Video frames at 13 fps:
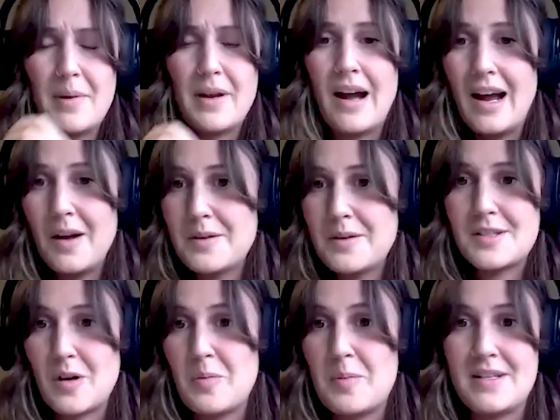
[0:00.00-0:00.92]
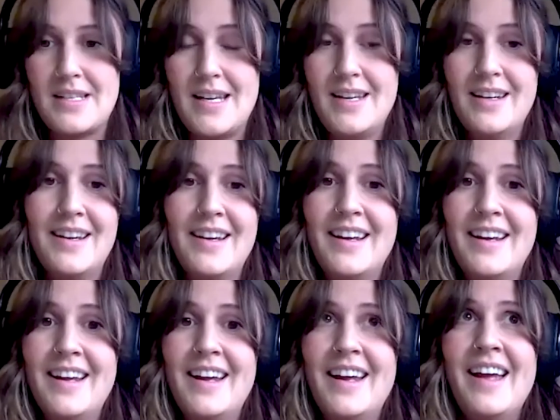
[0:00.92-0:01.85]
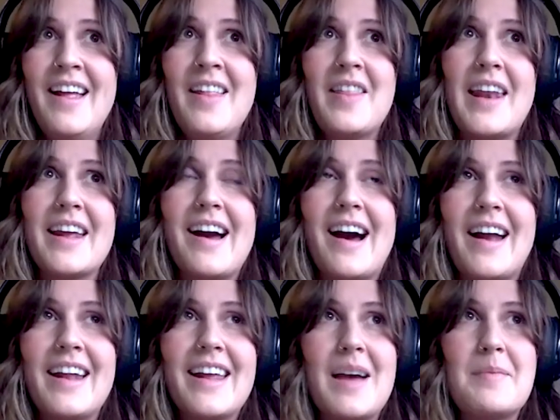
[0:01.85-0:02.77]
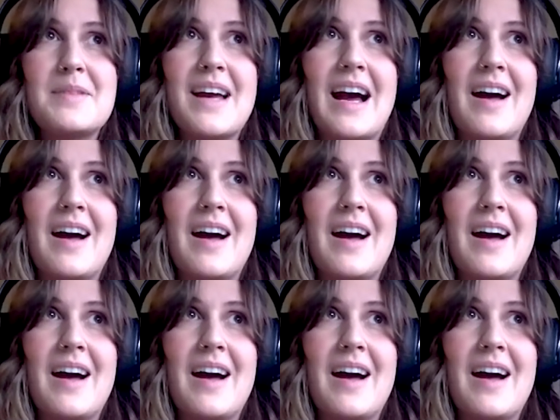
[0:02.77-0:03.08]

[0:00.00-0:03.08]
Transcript: But I was so busy that it kind of kept